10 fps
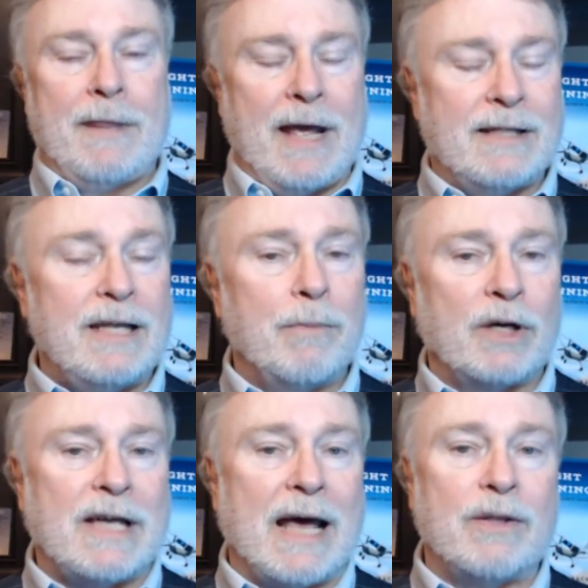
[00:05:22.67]
And then
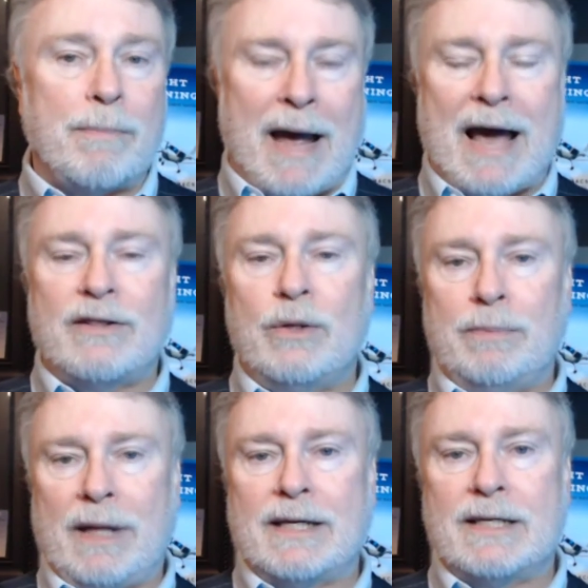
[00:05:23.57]
mark down the path you
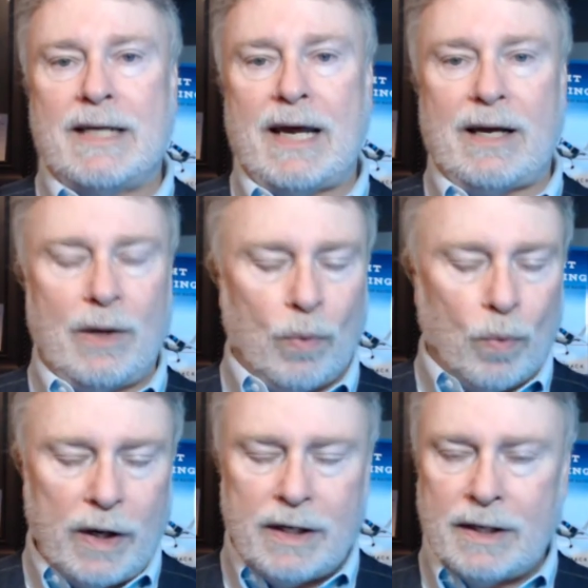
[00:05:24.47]
plan to take.
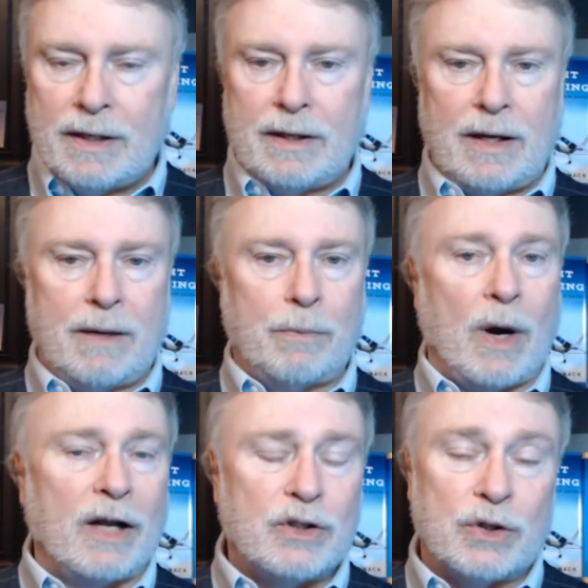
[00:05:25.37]
What
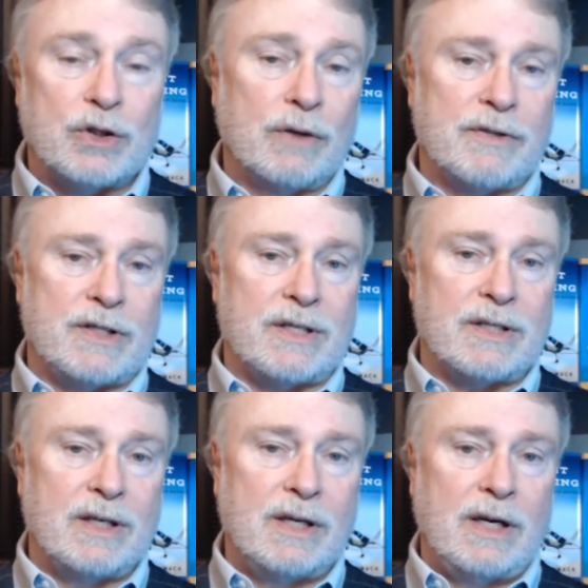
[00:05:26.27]
products or
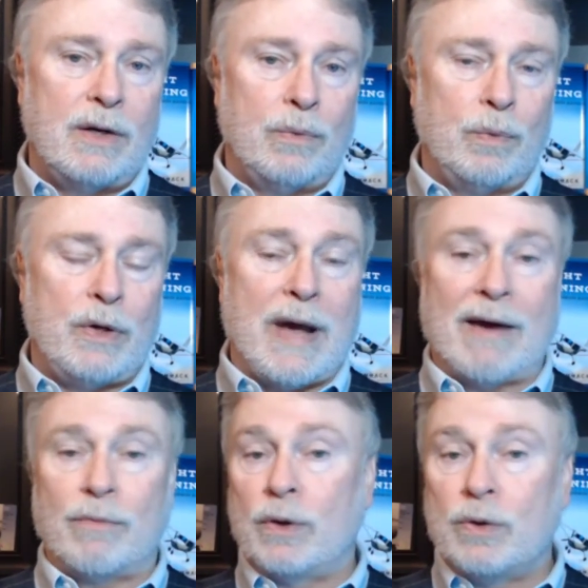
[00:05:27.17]
services will you
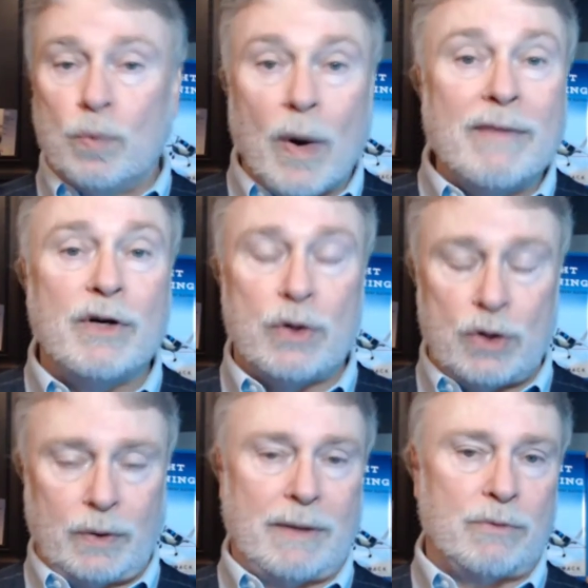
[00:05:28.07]
have? What revenue
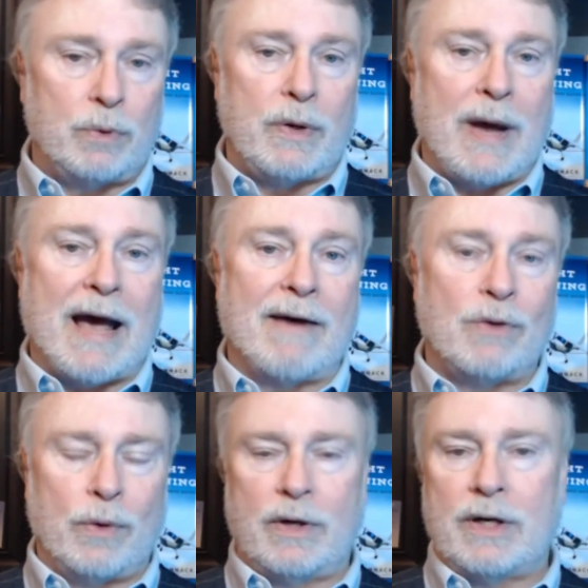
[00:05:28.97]
streams will you have in
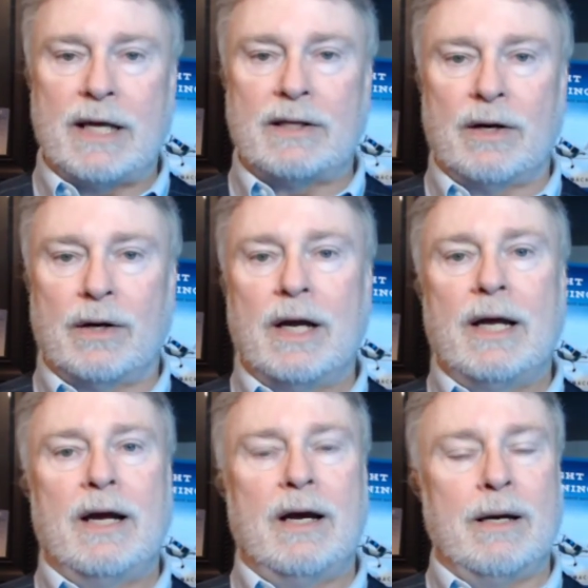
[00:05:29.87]
order to get there?
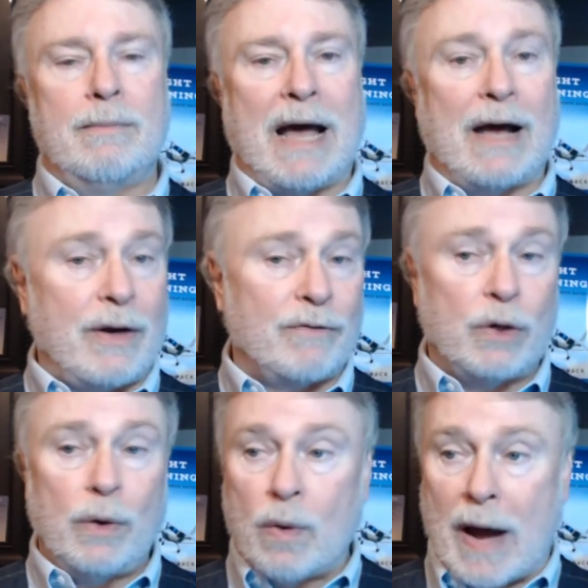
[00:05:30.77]
How do you have to
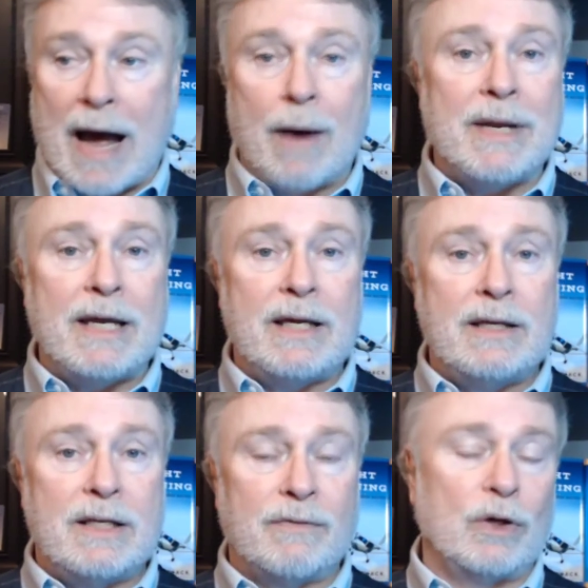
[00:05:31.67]
grow? How many
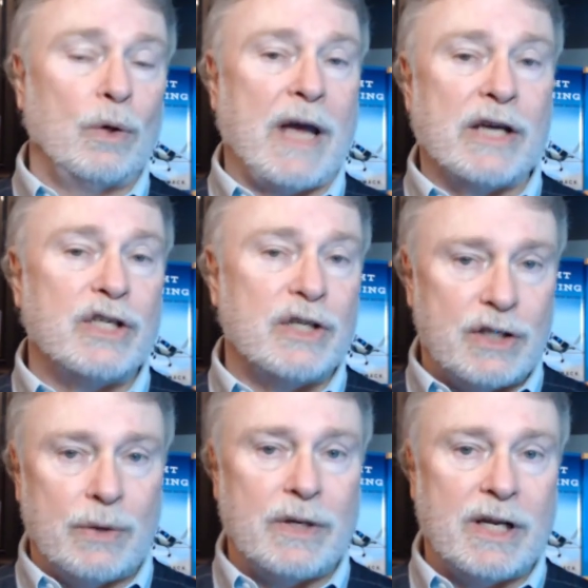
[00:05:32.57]
different locations
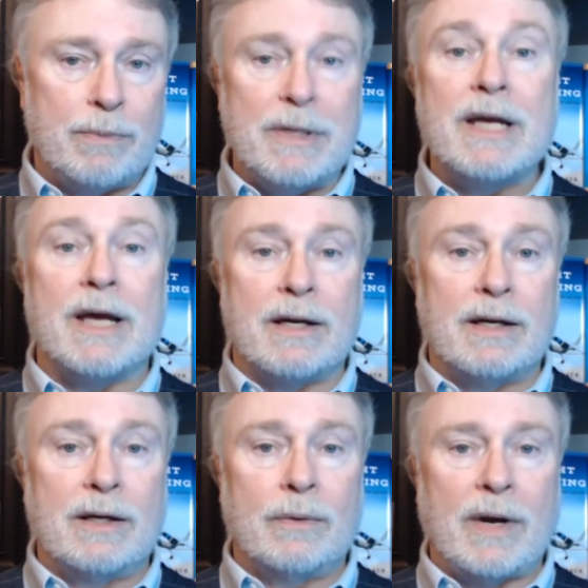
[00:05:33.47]
do you need to be in,
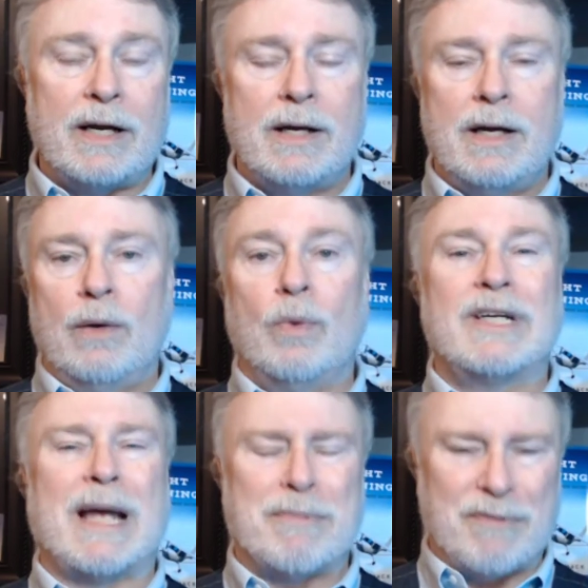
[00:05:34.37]
right? What
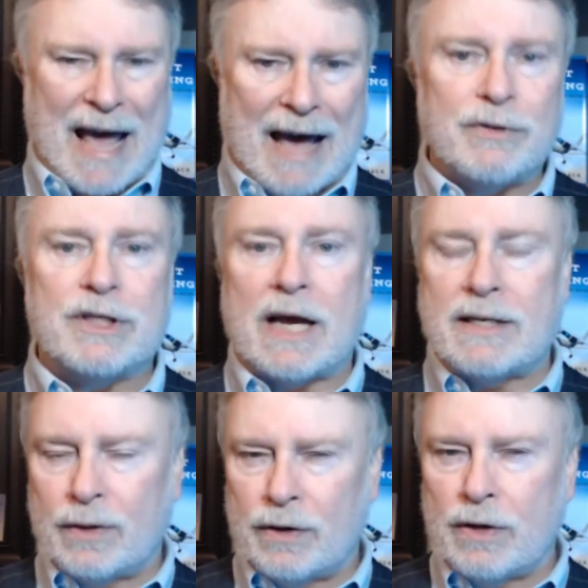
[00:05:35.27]
type of
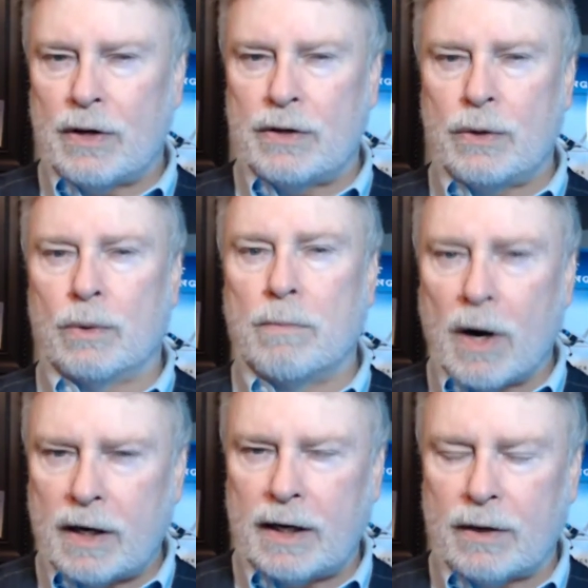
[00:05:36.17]
advertising are you going to do, or
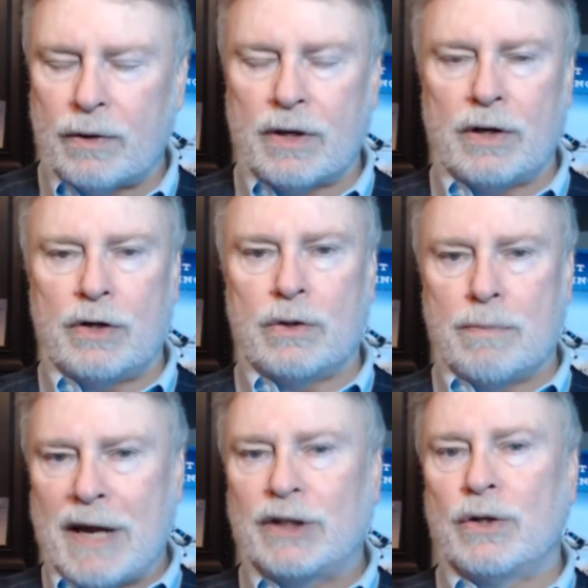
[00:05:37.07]
marketing are you going to do to
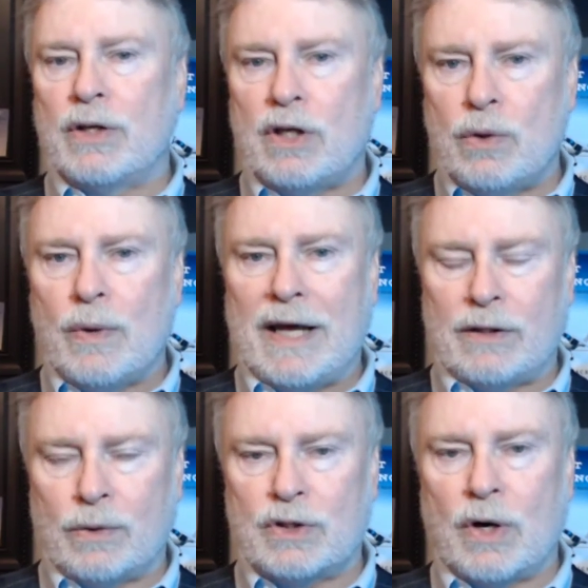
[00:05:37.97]
make sure that you hit
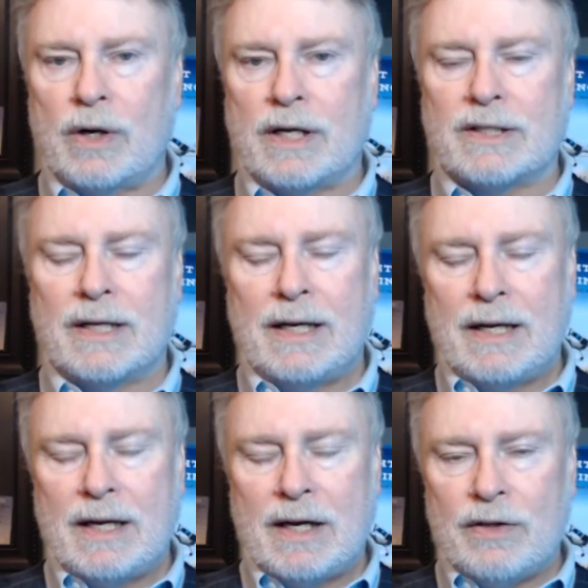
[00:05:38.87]
those targets?
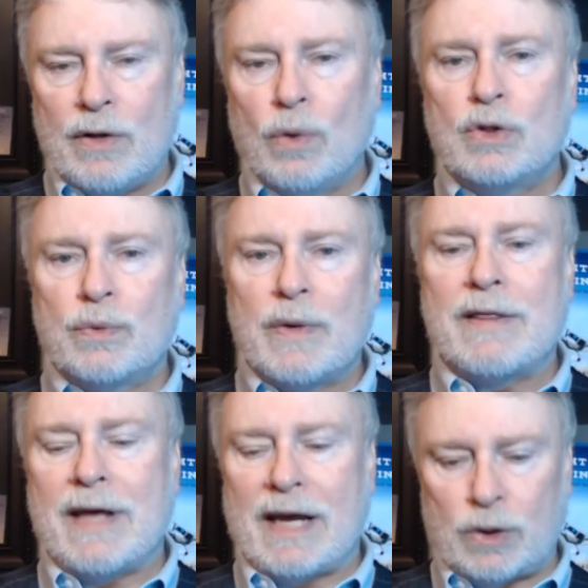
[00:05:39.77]
Those three
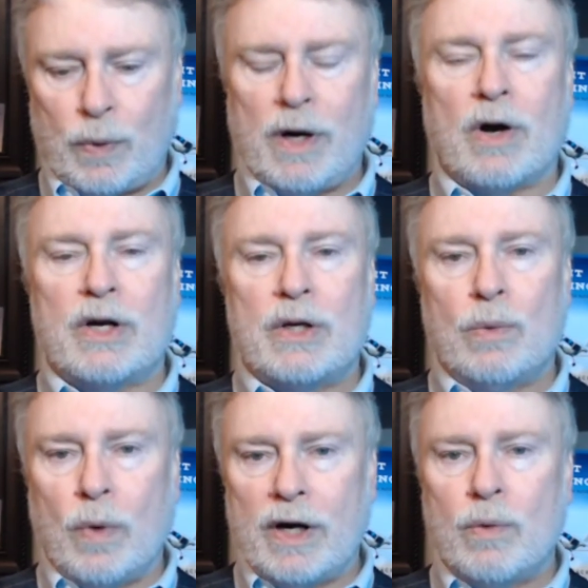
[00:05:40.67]
things: where are you,
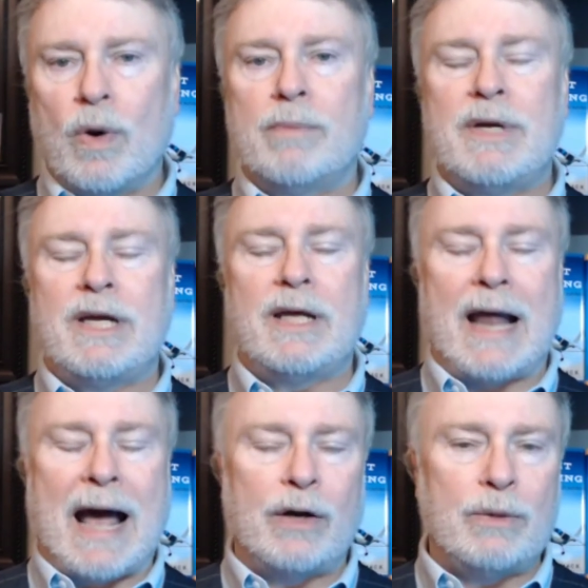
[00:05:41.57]
where do you want to be, and
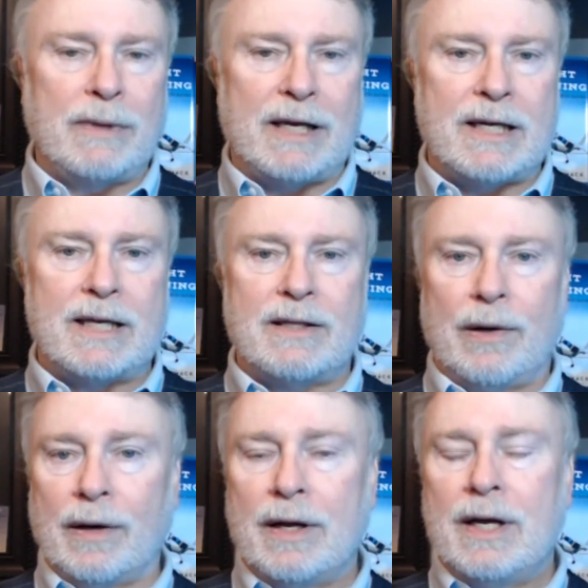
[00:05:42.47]
how do you plan to get
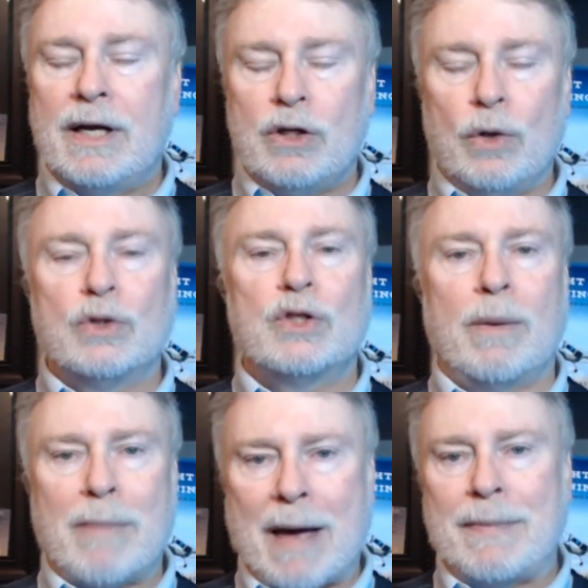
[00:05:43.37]
there? You'll
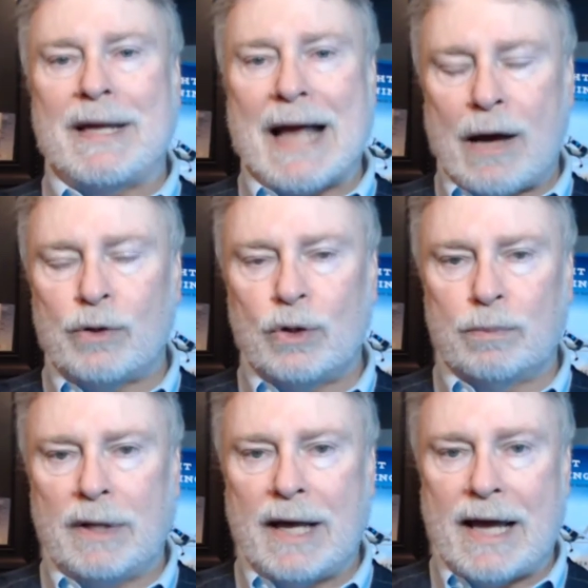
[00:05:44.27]
start mapping out your
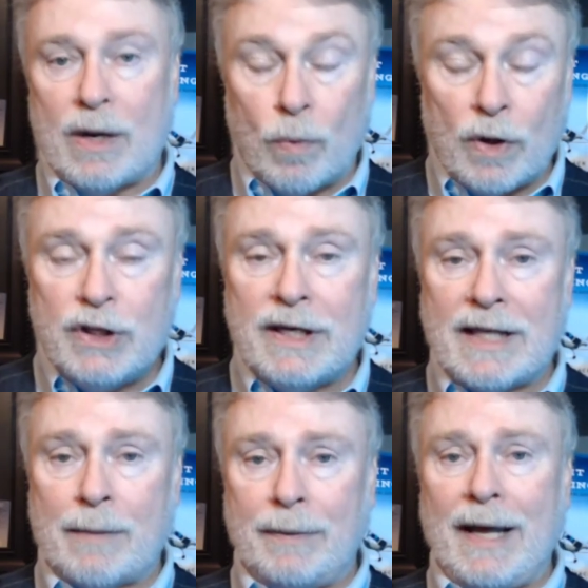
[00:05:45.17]
plan. And once you get
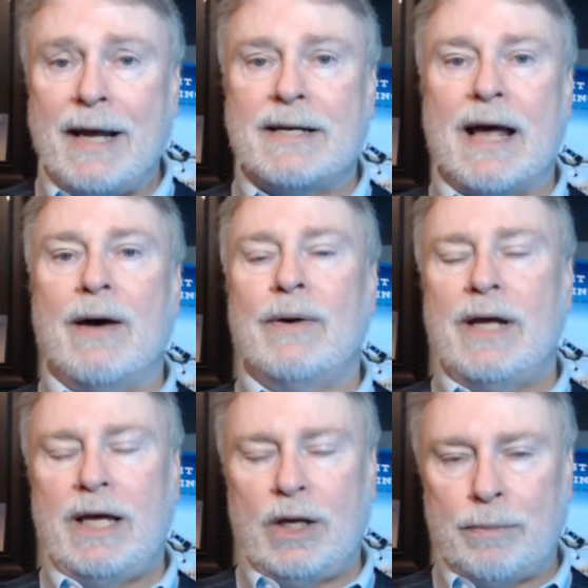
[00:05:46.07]
that plan down,
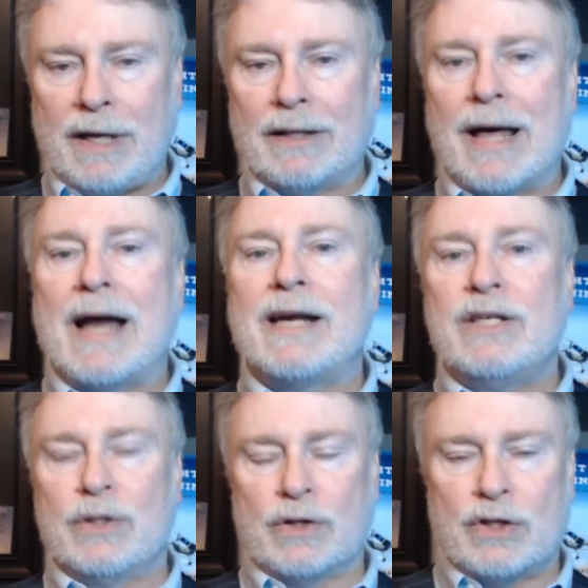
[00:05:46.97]
it'll be a lot
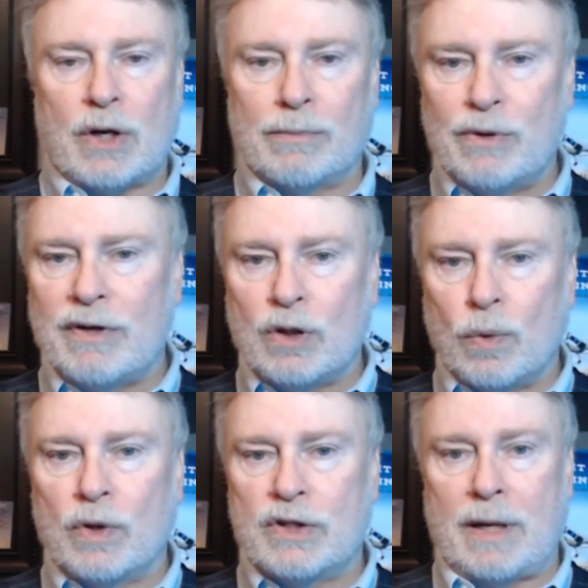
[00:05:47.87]
easier to start moving
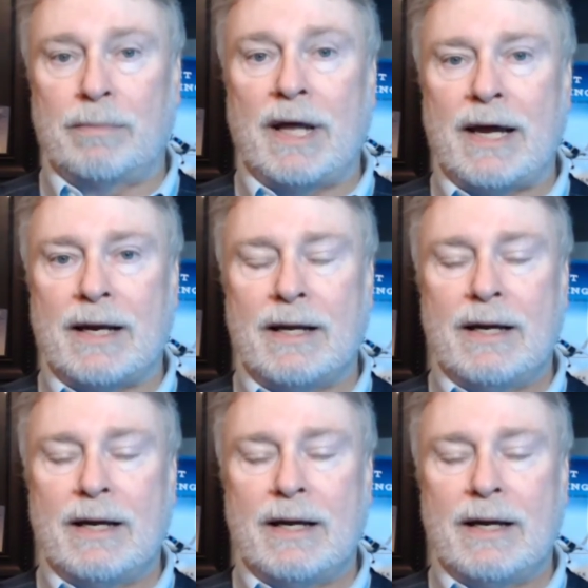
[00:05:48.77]
towards that plan.